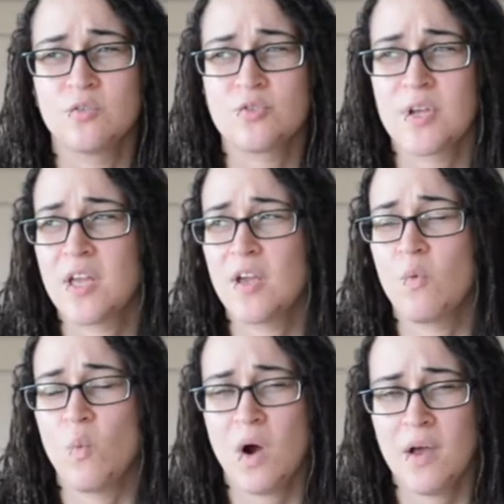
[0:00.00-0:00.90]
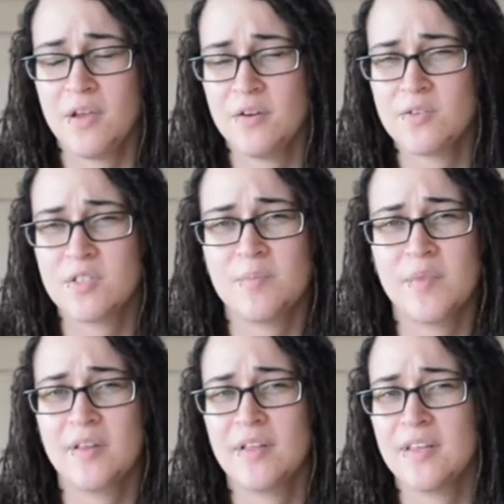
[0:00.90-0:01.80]
drinking wine or
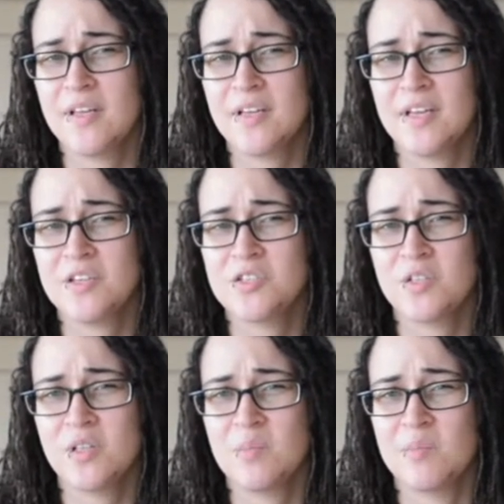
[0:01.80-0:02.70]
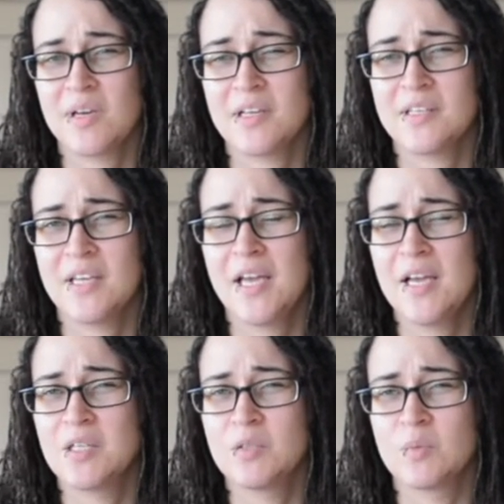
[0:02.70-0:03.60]
something like that occasionally, but I
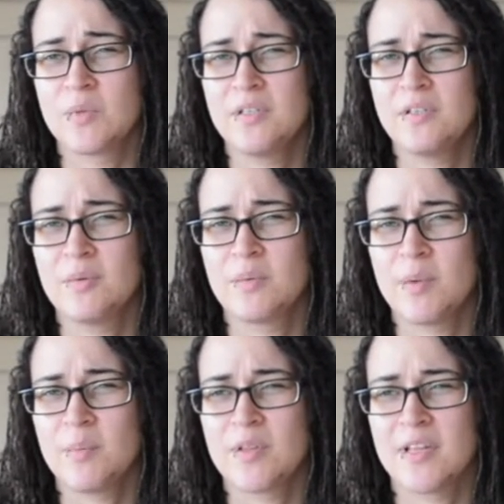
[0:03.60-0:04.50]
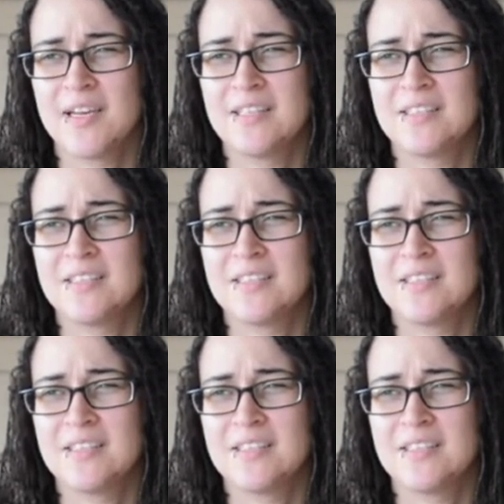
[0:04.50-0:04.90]
can't really remember that it